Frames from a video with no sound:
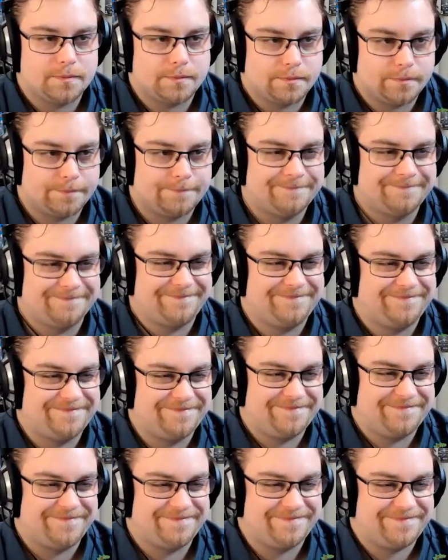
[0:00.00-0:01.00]

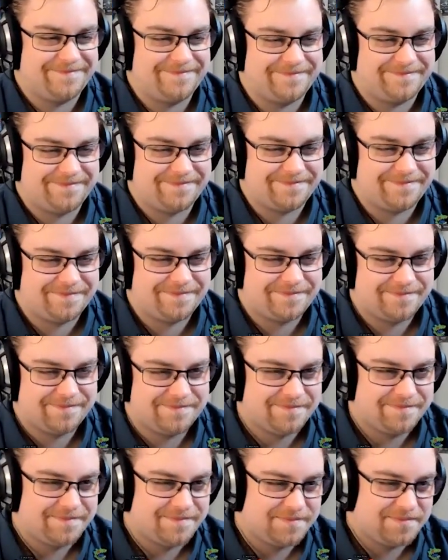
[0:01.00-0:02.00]

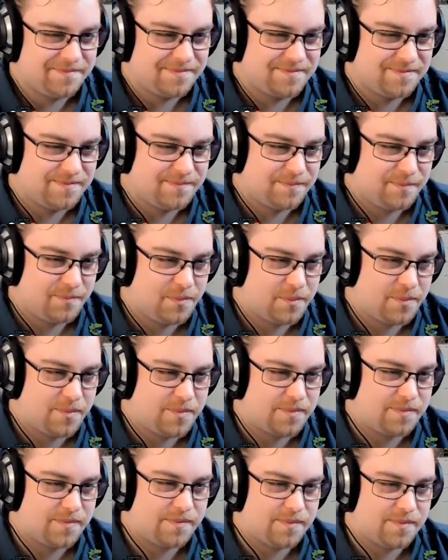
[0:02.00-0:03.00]

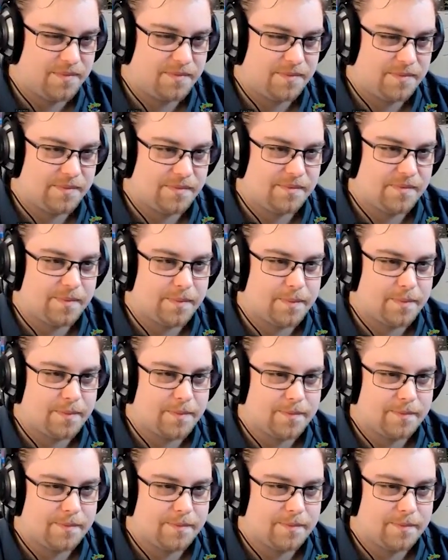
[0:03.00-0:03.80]
(silent)